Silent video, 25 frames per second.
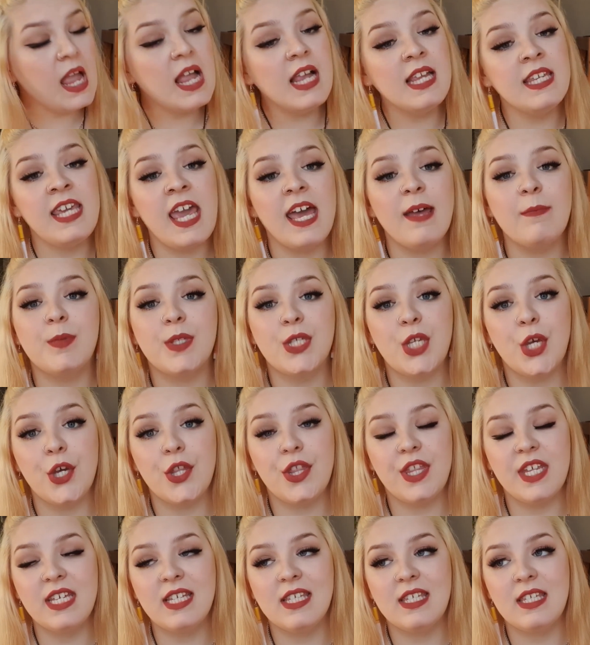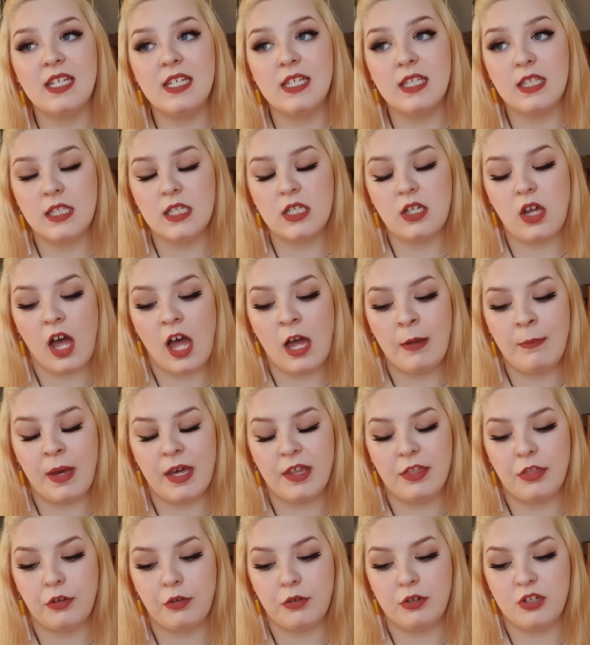Yeah, so this is the time I
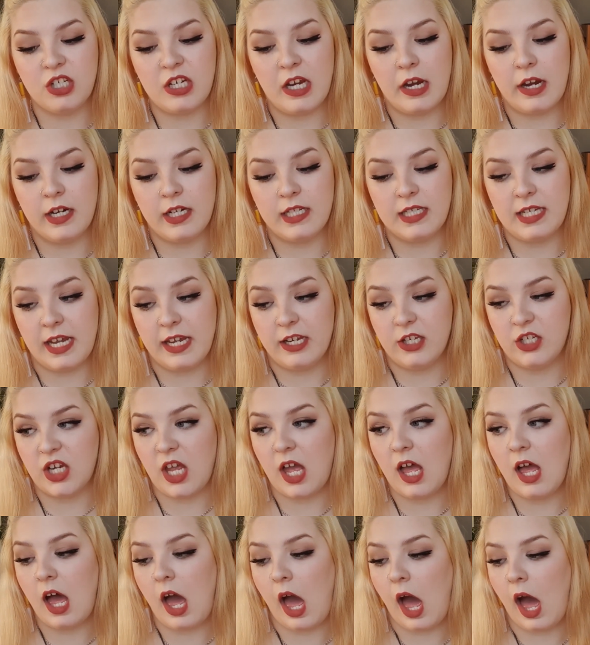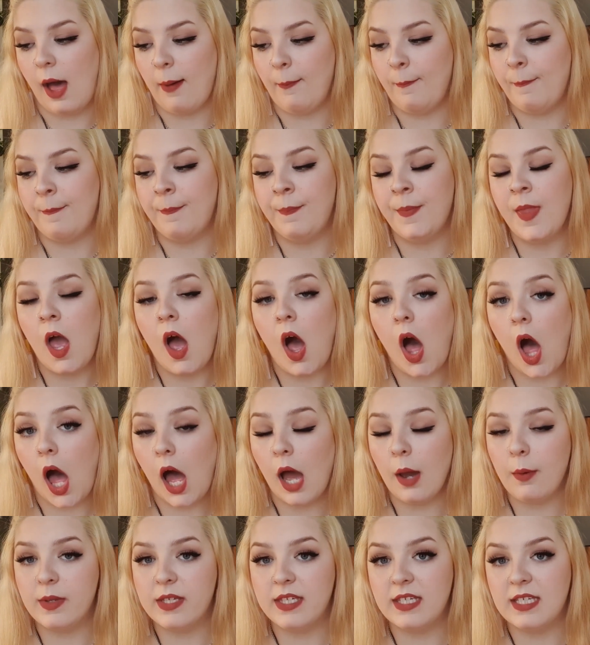threw a chair at a teacher.
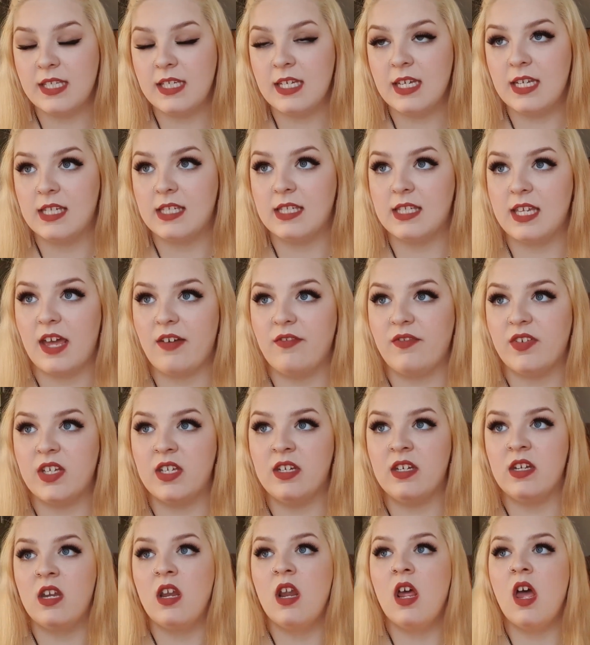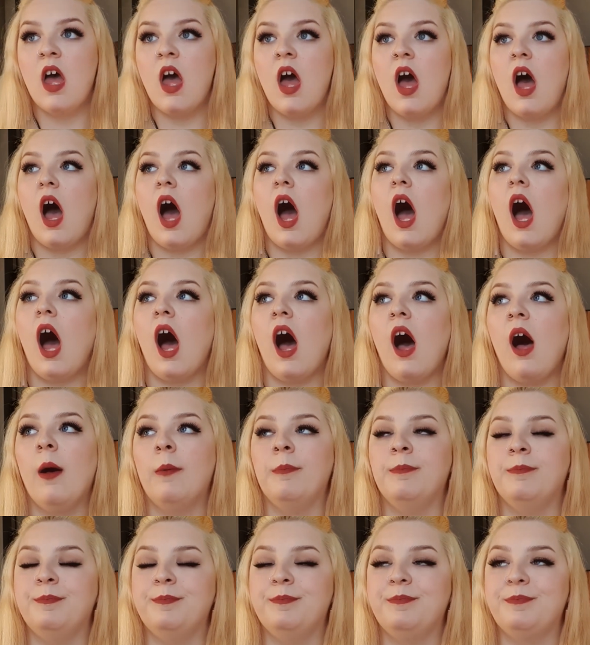I was in year 7,
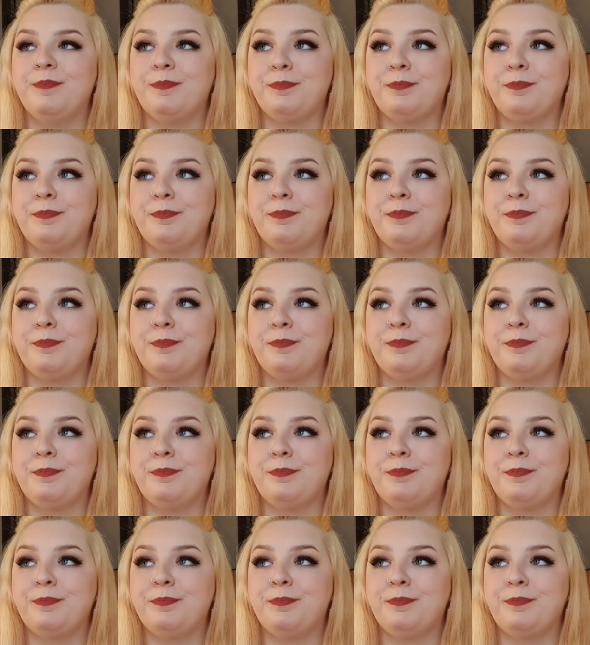and